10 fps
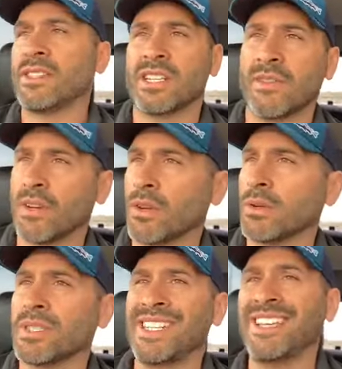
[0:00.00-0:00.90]
the
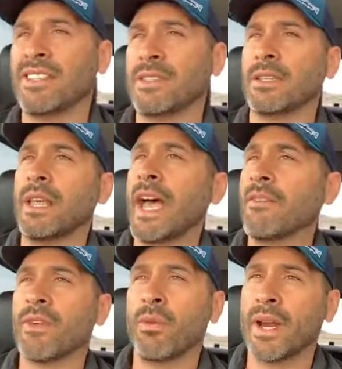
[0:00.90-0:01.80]
difficult seasons in
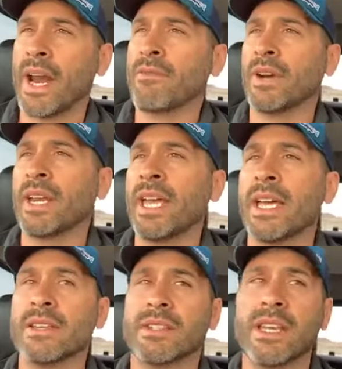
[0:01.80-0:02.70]
life or whatever it
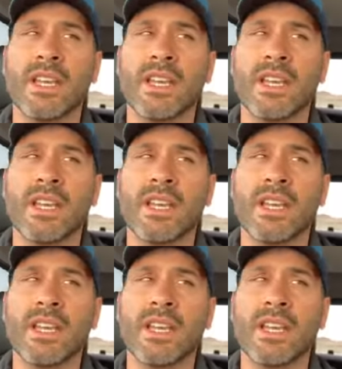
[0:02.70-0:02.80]
is,